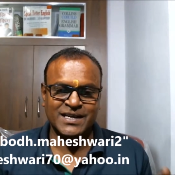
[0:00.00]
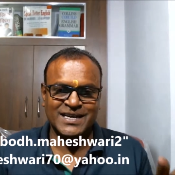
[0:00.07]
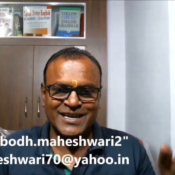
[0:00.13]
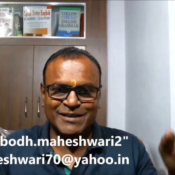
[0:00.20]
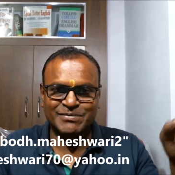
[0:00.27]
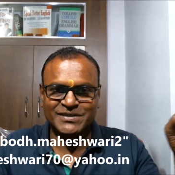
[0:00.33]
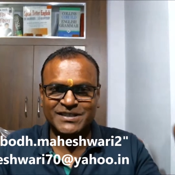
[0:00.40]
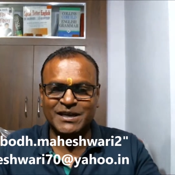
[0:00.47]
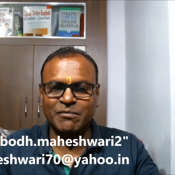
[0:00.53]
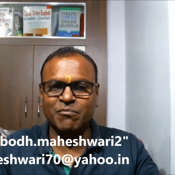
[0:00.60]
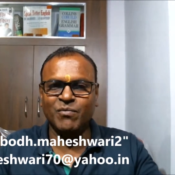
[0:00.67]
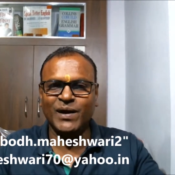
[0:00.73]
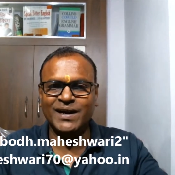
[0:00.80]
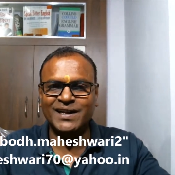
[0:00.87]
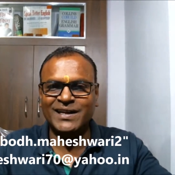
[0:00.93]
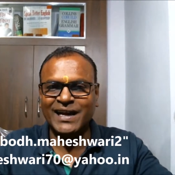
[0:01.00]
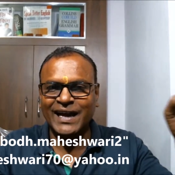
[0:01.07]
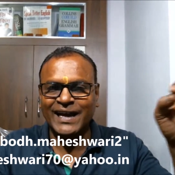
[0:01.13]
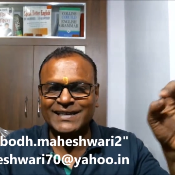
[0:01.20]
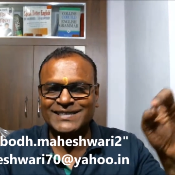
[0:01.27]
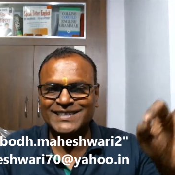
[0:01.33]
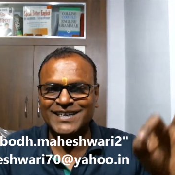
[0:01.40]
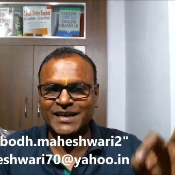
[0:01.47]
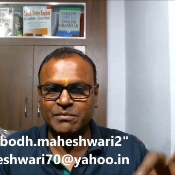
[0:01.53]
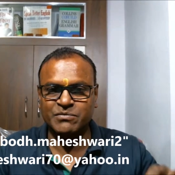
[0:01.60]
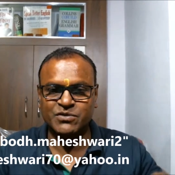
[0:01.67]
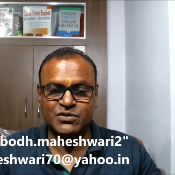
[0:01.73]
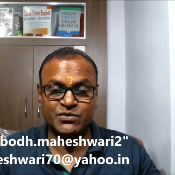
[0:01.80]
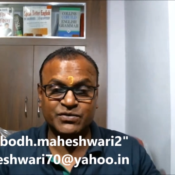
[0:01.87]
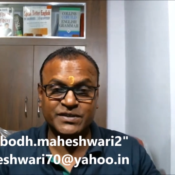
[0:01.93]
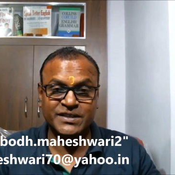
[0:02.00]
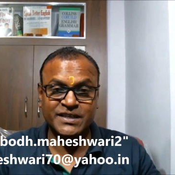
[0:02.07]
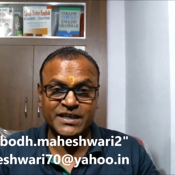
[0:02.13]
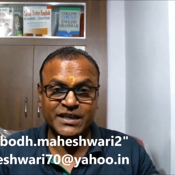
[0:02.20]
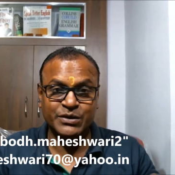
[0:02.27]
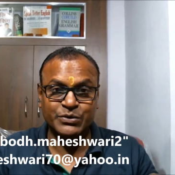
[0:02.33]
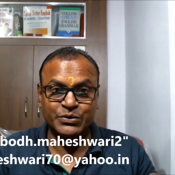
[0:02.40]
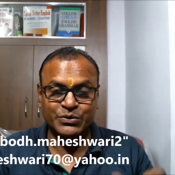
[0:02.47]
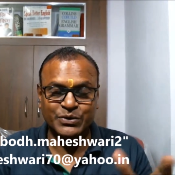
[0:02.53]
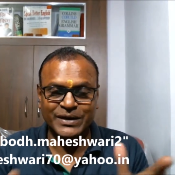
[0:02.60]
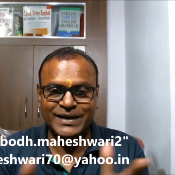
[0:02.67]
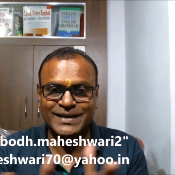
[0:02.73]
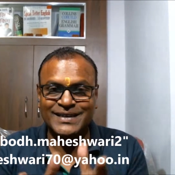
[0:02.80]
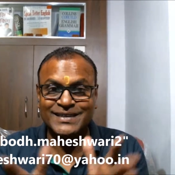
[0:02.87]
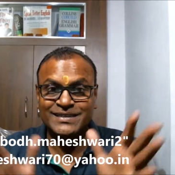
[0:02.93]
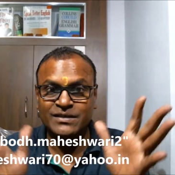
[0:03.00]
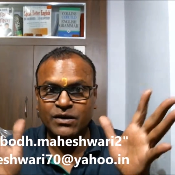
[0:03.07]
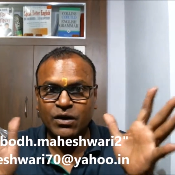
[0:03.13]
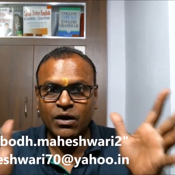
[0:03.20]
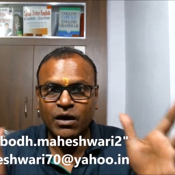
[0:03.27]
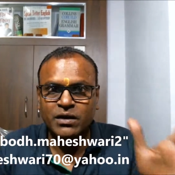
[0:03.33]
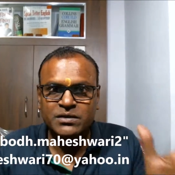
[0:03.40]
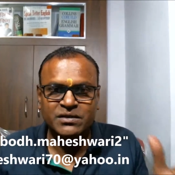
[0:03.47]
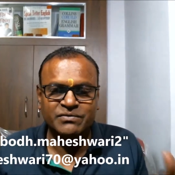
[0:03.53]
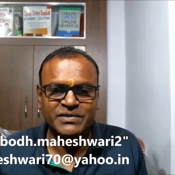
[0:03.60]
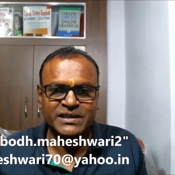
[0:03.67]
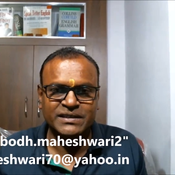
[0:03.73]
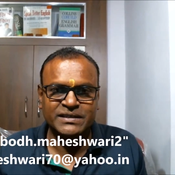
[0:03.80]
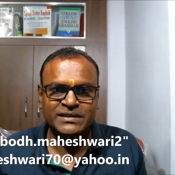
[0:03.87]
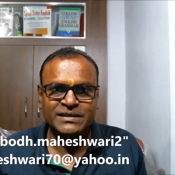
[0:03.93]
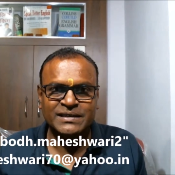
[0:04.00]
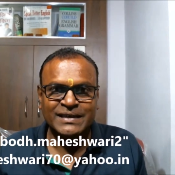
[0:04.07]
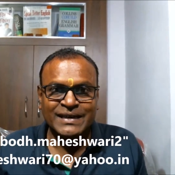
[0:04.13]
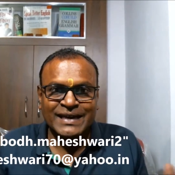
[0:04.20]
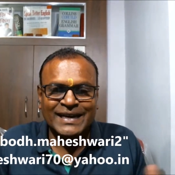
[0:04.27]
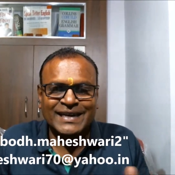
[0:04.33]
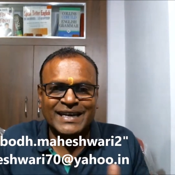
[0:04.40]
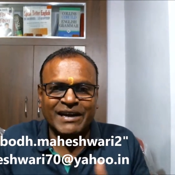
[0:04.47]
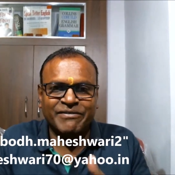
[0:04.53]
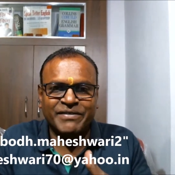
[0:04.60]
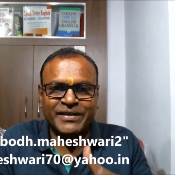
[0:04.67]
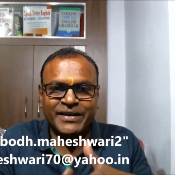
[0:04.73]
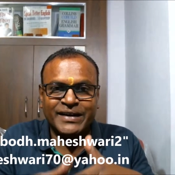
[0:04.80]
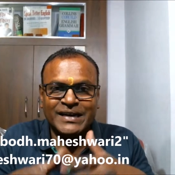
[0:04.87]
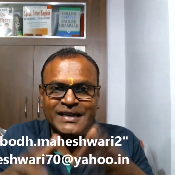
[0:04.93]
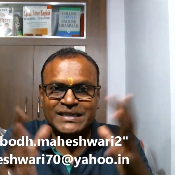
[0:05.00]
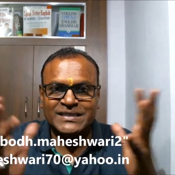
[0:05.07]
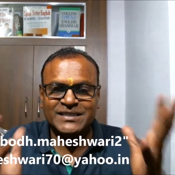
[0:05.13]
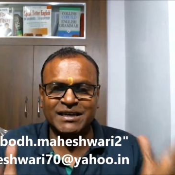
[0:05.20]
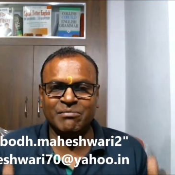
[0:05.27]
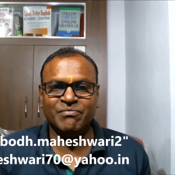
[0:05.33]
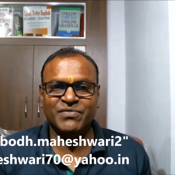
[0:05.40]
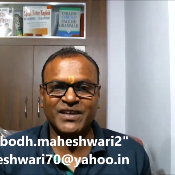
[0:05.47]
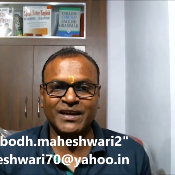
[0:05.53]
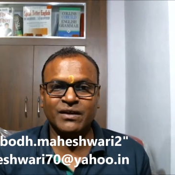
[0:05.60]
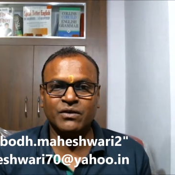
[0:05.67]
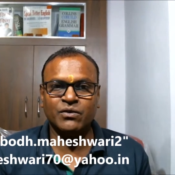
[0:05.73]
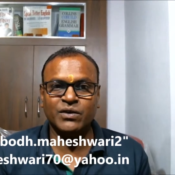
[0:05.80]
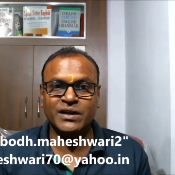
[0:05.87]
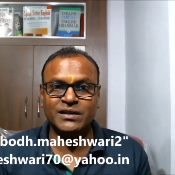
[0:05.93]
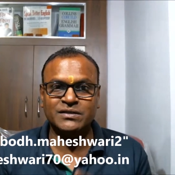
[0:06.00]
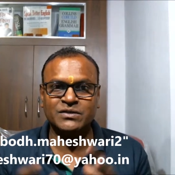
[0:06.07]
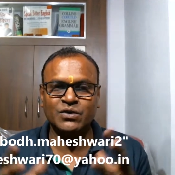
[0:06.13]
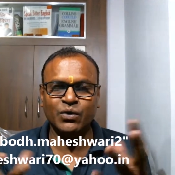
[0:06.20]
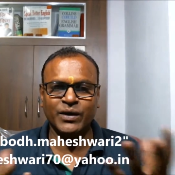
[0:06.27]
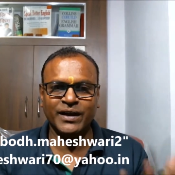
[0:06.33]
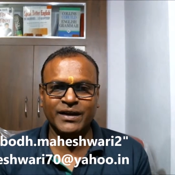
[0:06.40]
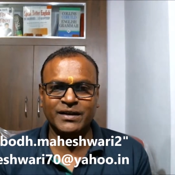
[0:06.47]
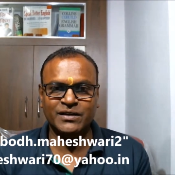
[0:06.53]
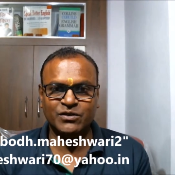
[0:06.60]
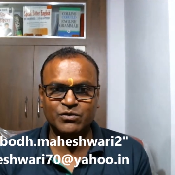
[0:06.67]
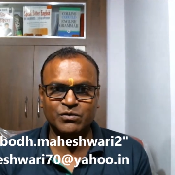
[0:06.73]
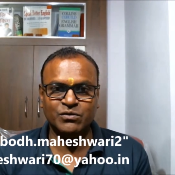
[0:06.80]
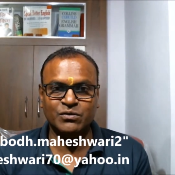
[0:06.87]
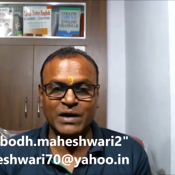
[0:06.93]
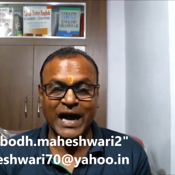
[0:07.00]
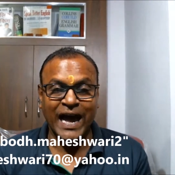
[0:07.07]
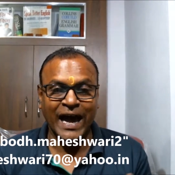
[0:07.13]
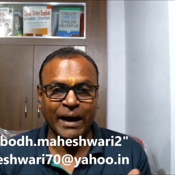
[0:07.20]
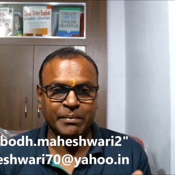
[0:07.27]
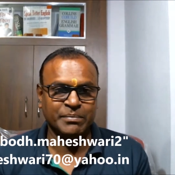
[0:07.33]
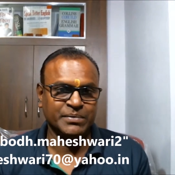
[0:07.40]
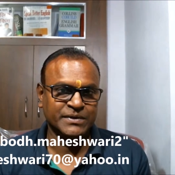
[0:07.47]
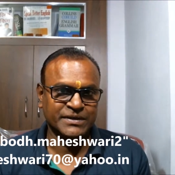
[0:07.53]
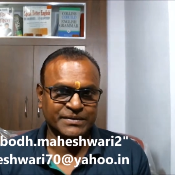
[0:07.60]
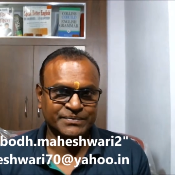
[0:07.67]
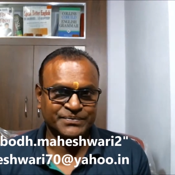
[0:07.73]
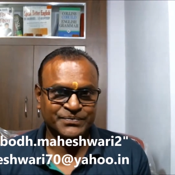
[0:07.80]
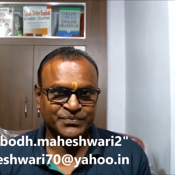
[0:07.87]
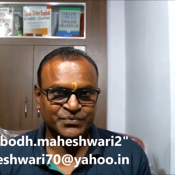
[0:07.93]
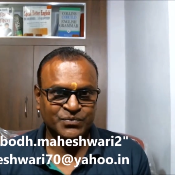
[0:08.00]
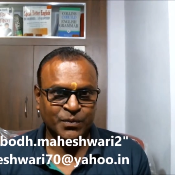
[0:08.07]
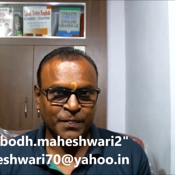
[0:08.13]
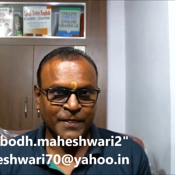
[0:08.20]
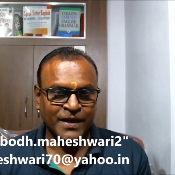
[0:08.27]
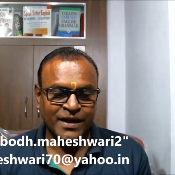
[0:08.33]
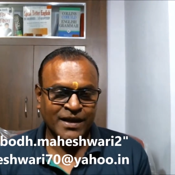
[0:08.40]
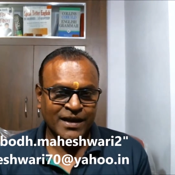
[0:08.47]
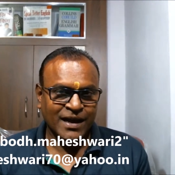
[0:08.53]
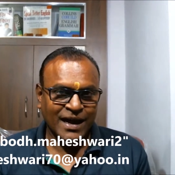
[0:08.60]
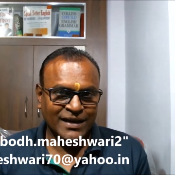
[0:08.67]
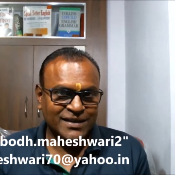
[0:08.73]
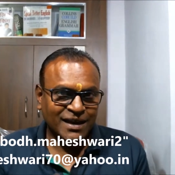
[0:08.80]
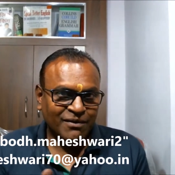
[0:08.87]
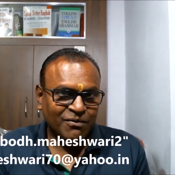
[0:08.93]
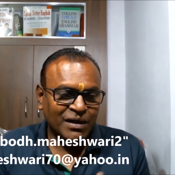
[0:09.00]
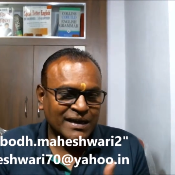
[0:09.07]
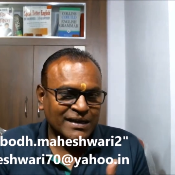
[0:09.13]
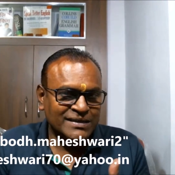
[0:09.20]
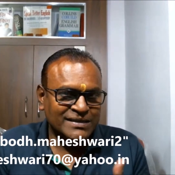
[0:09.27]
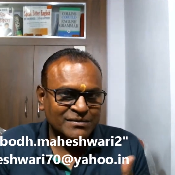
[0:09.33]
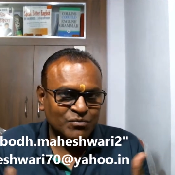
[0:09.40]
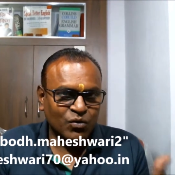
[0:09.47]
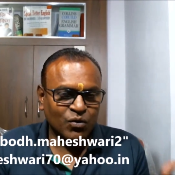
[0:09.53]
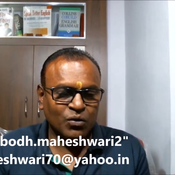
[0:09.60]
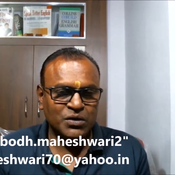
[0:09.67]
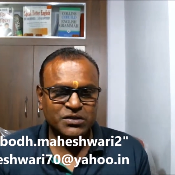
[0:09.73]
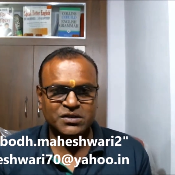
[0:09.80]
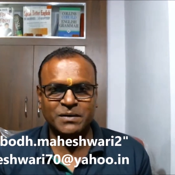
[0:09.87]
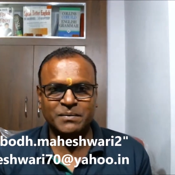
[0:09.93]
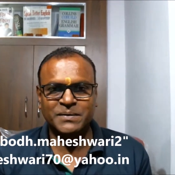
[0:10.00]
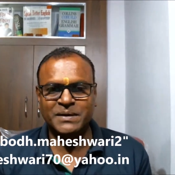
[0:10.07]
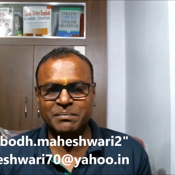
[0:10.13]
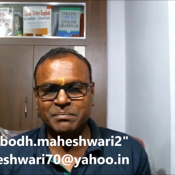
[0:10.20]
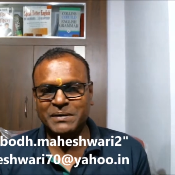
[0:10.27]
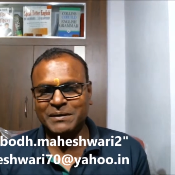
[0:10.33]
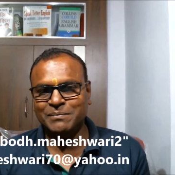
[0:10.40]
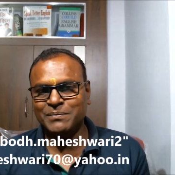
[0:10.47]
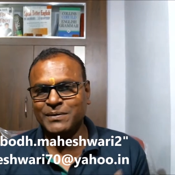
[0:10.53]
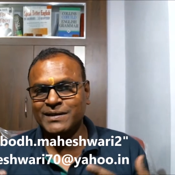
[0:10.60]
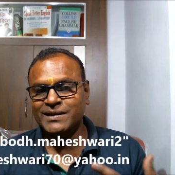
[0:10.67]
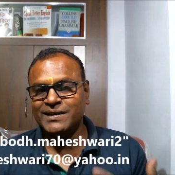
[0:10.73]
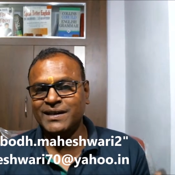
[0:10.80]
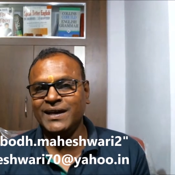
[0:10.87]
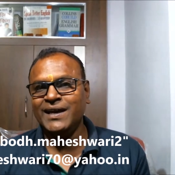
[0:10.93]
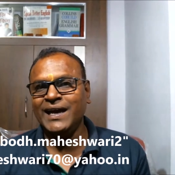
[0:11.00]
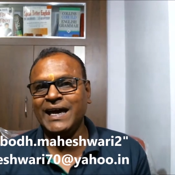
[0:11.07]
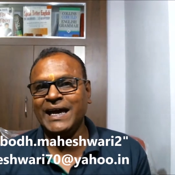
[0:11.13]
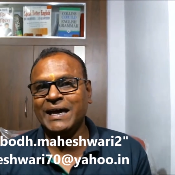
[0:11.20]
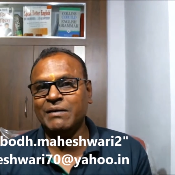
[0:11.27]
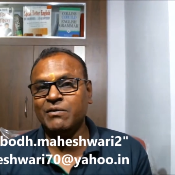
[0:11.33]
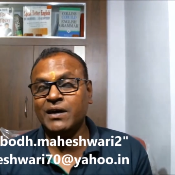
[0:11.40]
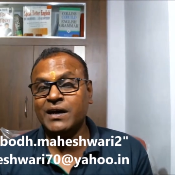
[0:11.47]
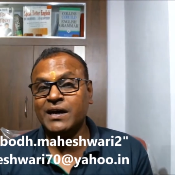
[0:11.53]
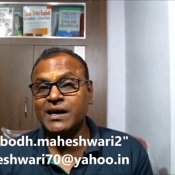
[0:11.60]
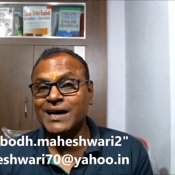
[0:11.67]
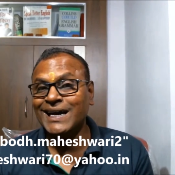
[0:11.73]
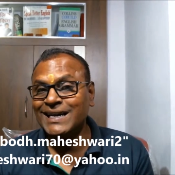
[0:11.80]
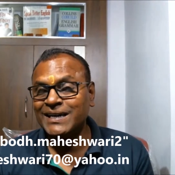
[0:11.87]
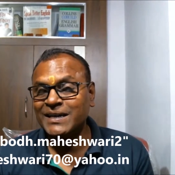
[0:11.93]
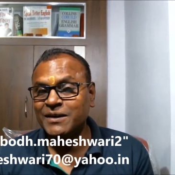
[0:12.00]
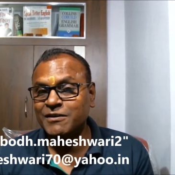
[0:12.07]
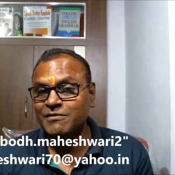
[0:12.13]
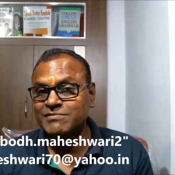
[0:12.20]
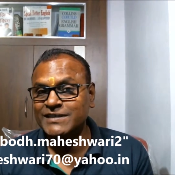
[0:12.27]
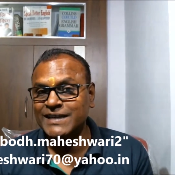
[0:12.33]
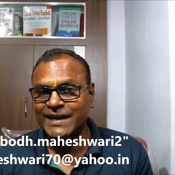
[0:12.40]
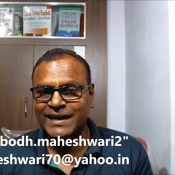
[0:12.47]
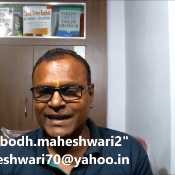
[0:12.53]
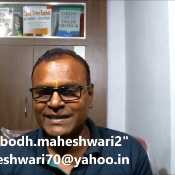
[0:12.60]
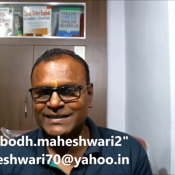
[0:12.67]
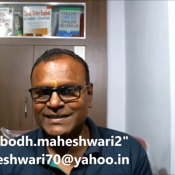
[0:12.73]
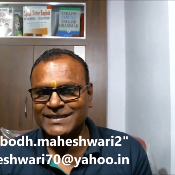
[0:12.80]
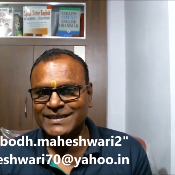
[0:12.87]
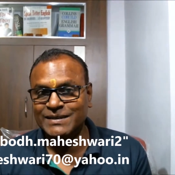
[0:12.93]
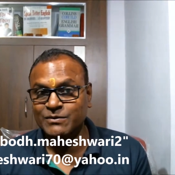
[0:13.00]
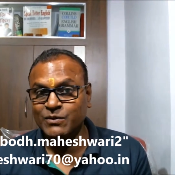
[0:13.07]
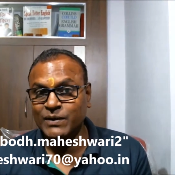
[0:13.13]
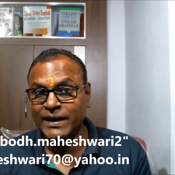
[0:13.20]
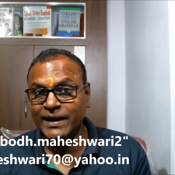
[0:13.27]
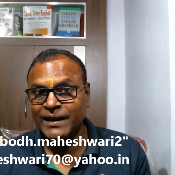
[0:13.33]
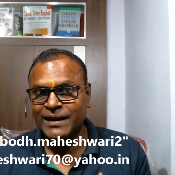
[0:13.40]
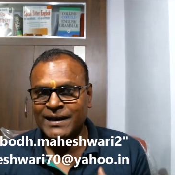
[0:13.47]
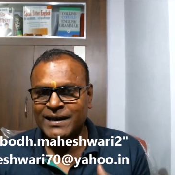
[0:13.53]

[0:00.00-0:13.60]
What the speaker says: If somebody has come to see you, it is God's wish. Definitely something good is going to happen. Otherwise, most of the people, they have a kind of tendency when